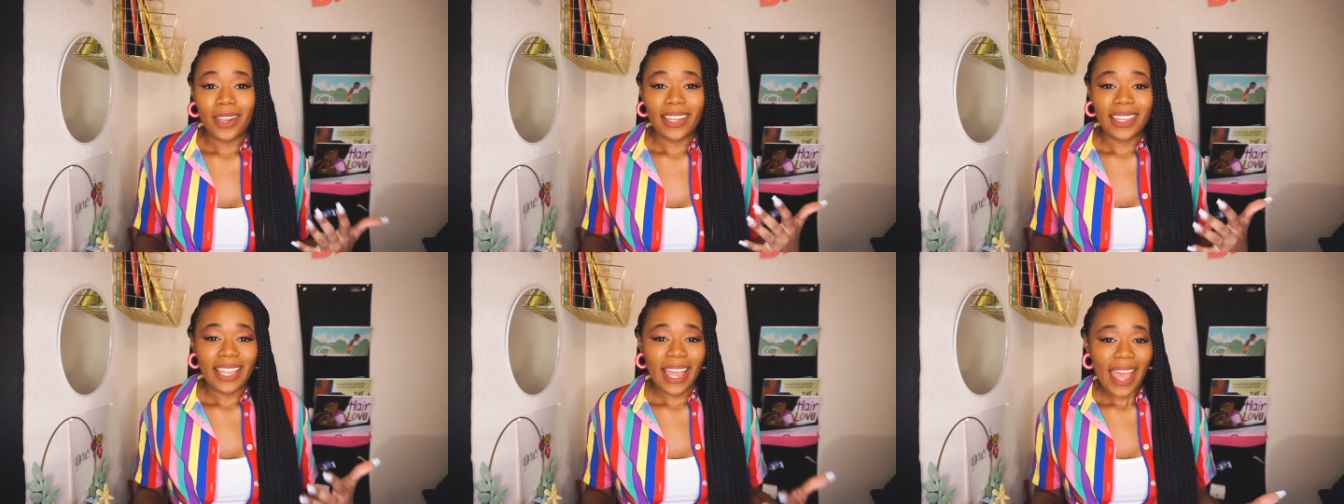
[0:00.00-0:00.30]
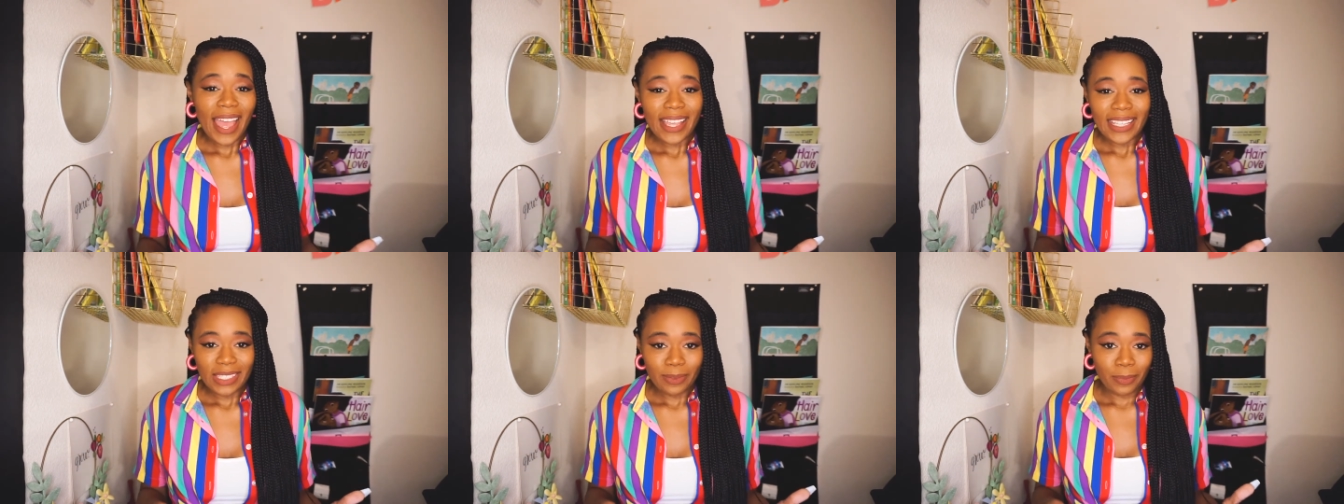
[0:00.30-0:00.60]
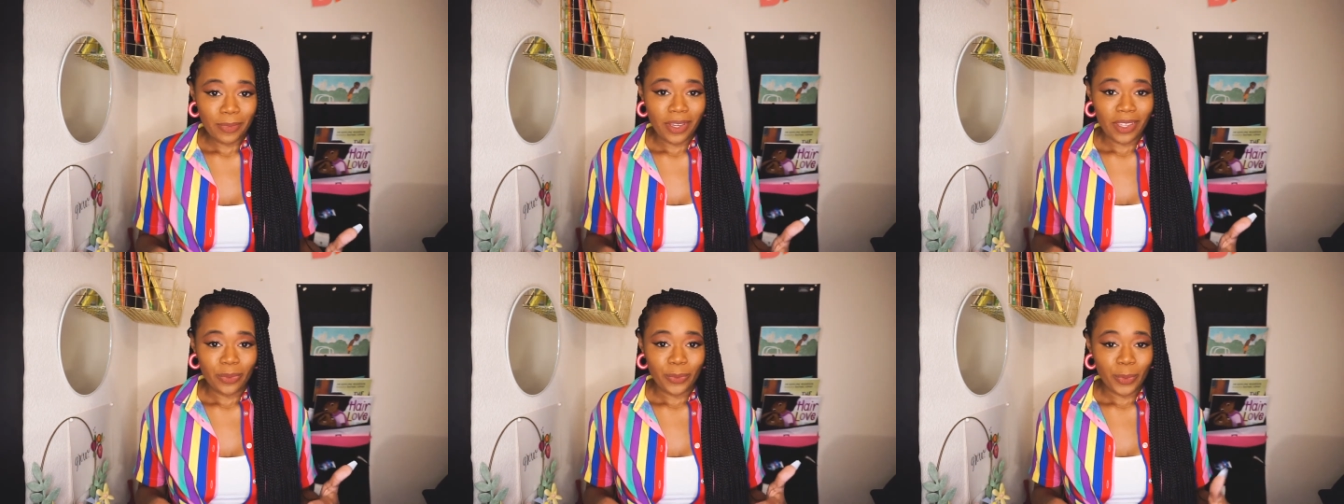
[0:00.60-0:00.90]
last
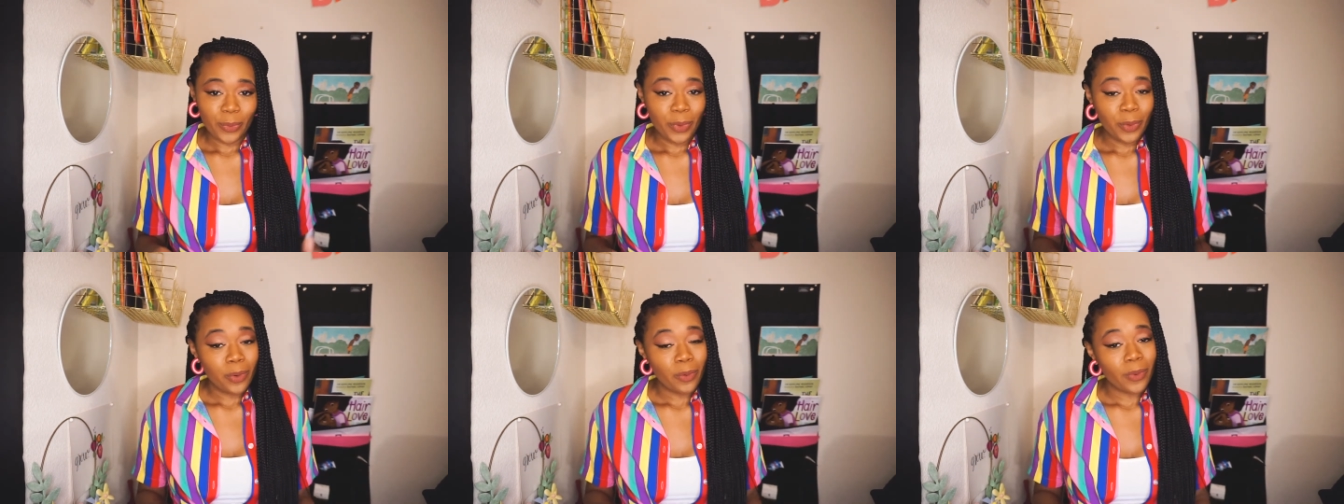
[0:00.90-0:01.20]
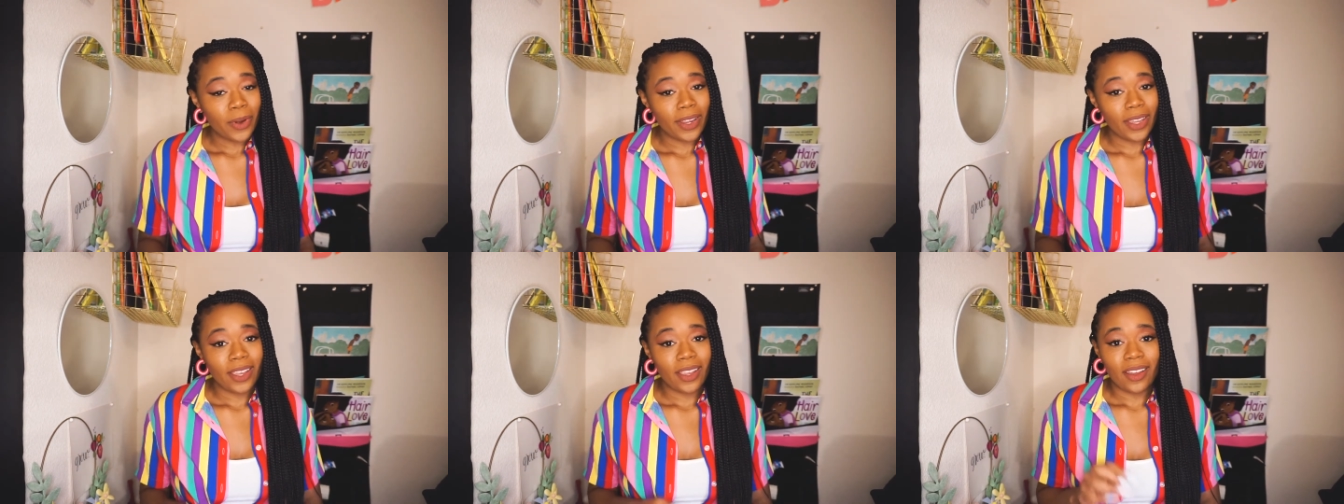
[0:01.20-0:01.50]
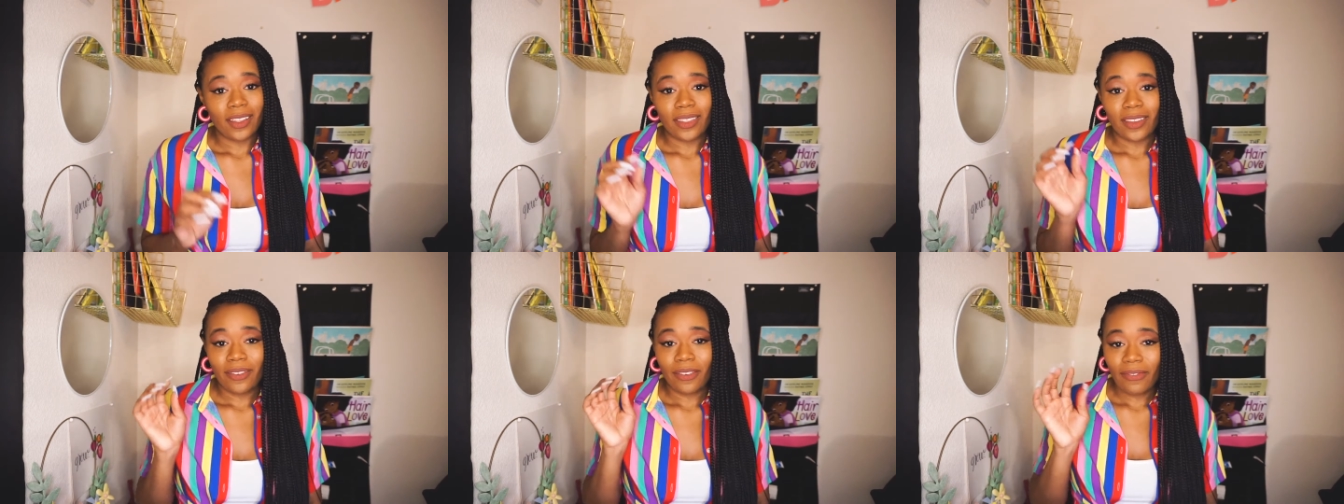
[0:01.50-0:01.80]
month when we were working
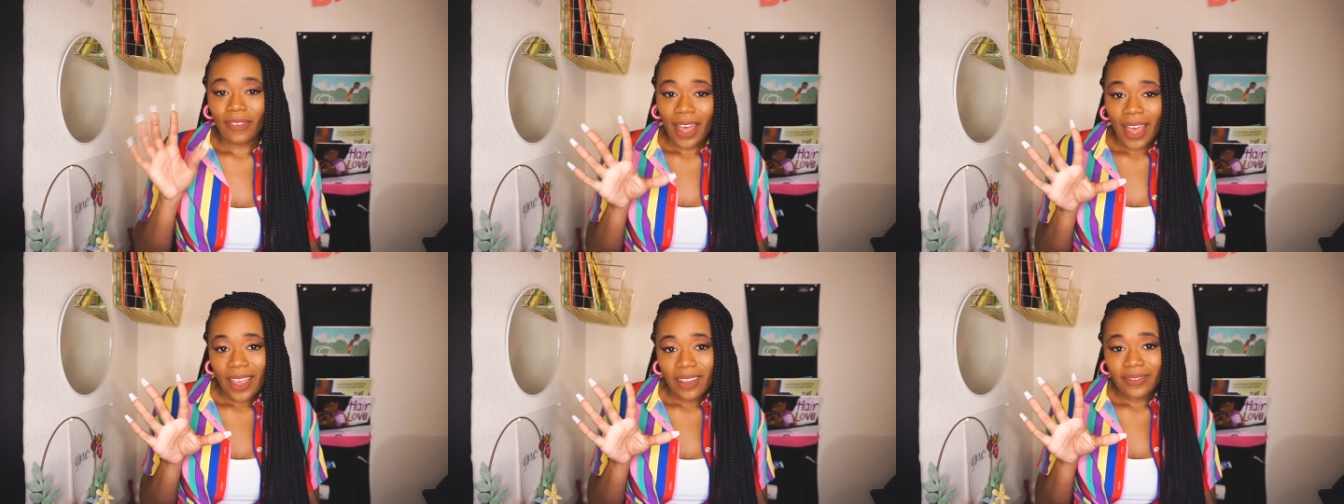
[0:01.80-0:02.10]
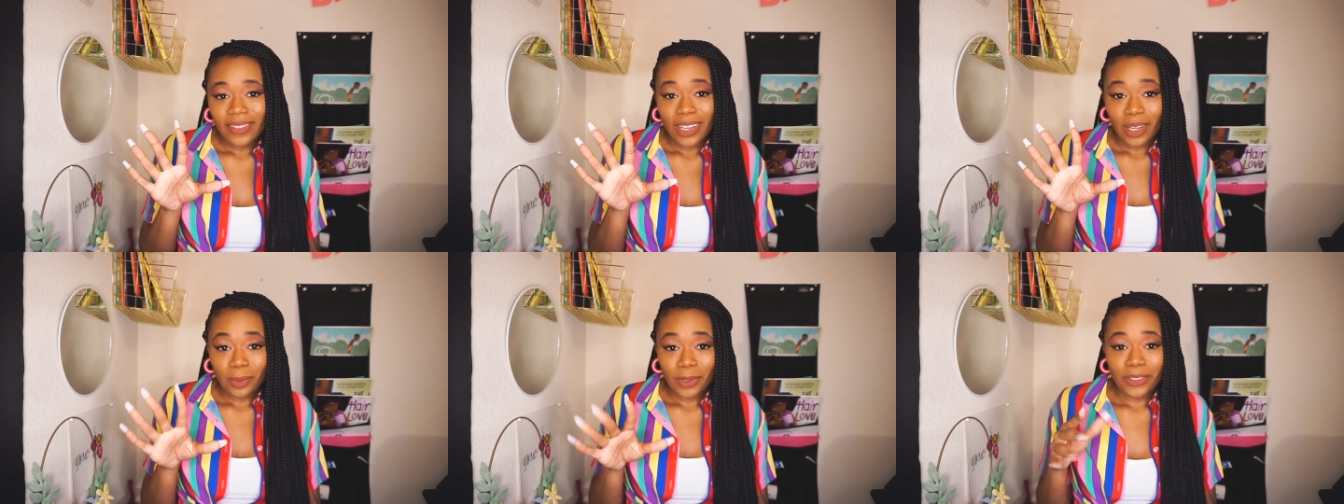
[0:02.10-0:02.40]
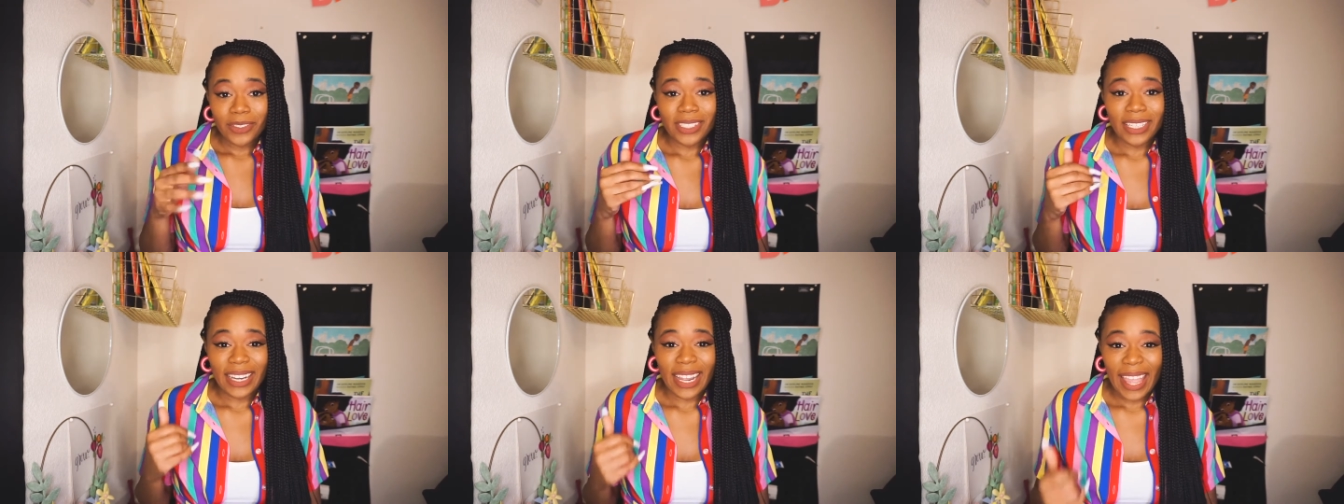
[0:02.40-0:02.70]
on the five
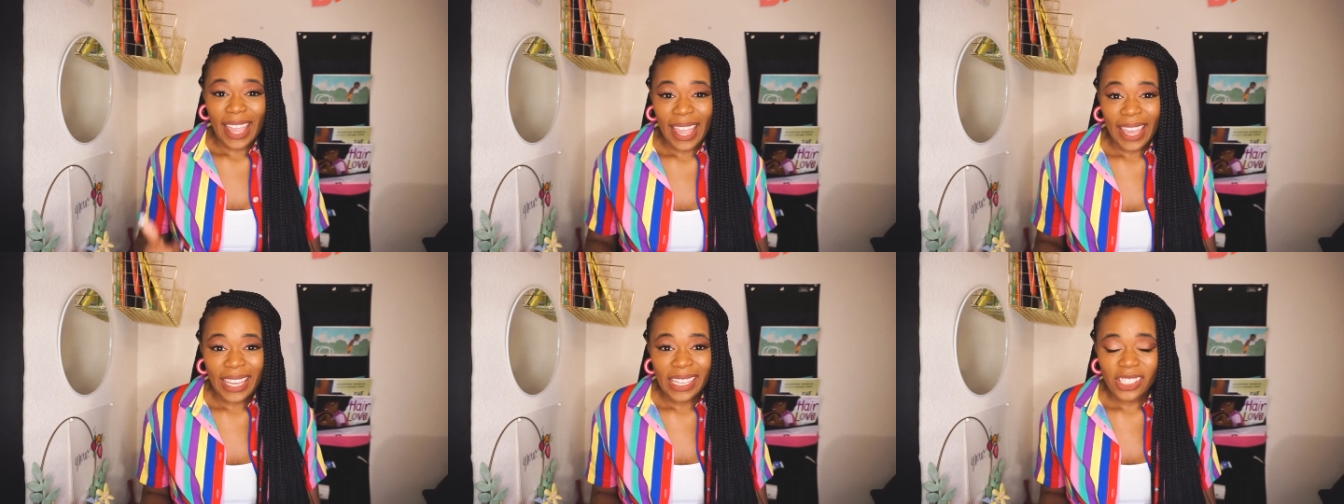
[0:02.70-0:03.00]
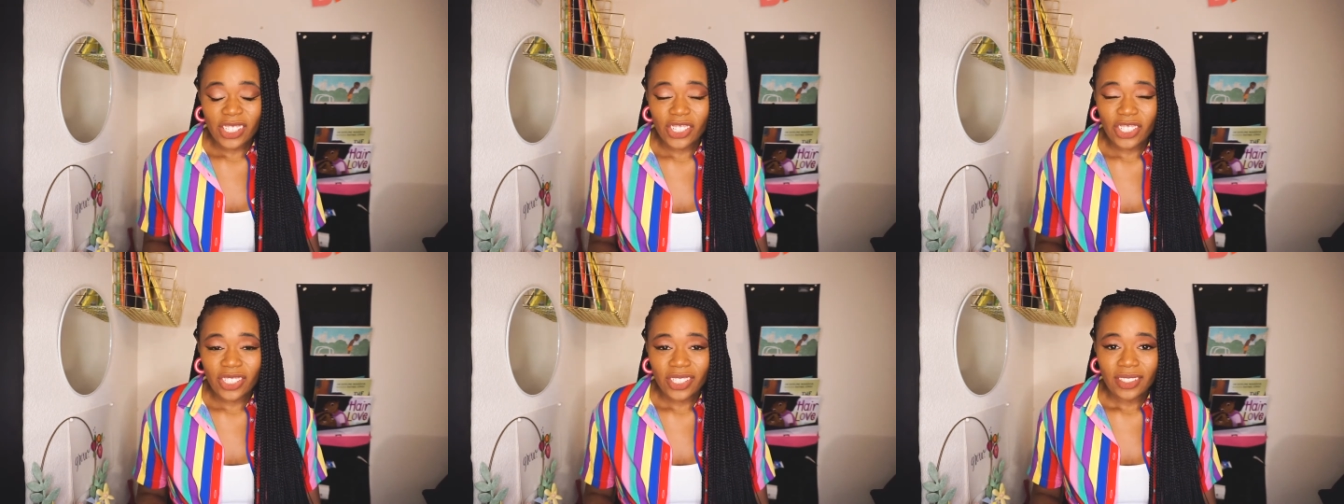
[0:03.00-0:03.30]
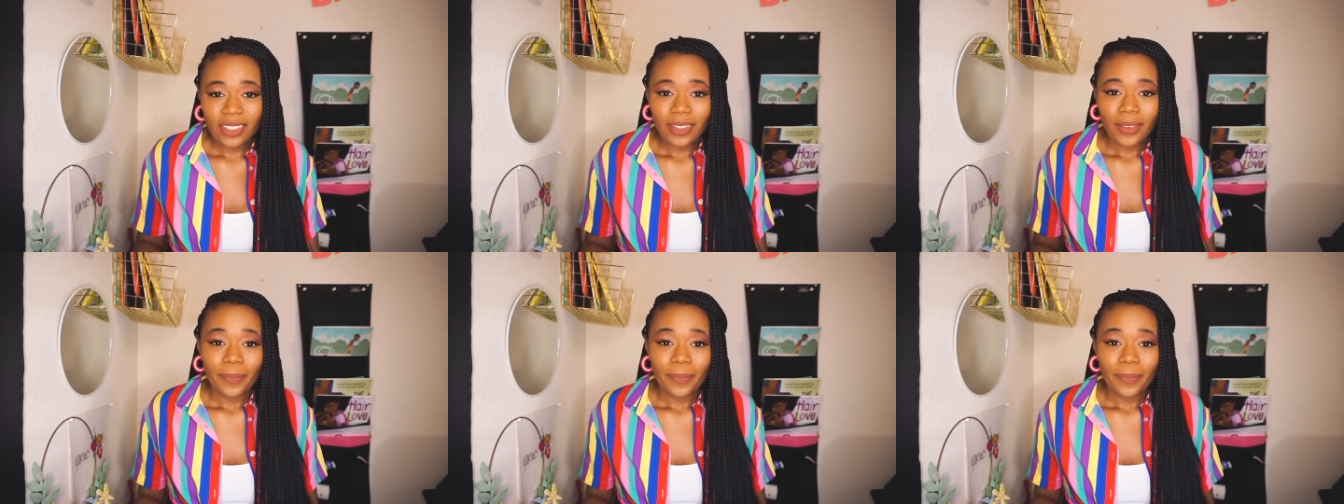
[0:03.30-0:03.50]
W's and an H,